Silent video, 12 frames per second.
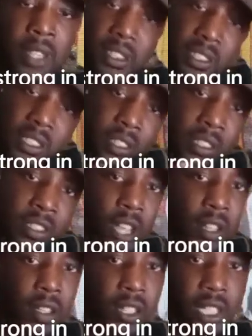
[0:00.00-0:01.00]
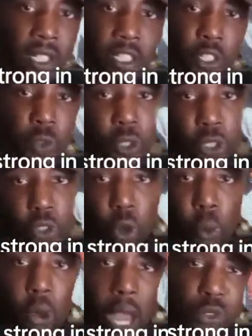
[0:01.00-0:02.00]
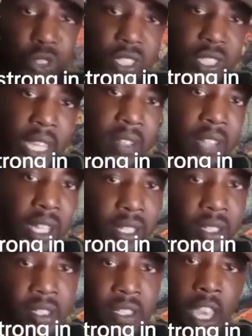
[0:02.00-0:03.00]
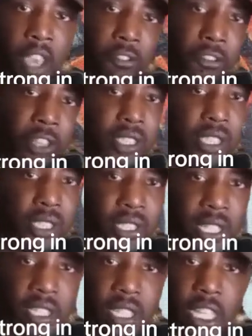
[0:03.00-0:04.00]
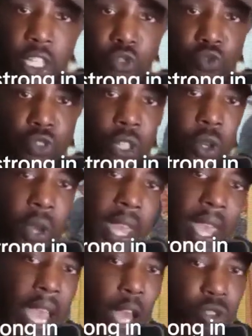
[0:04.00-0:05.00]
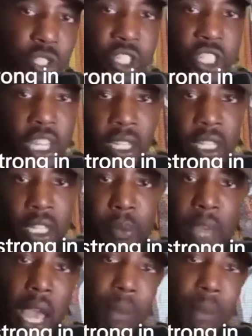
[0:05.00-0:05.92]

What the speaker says: This is Teller Nicholas with the Noble House of St. Nicholas, Vintage Saints of Israel, and House of Jacob.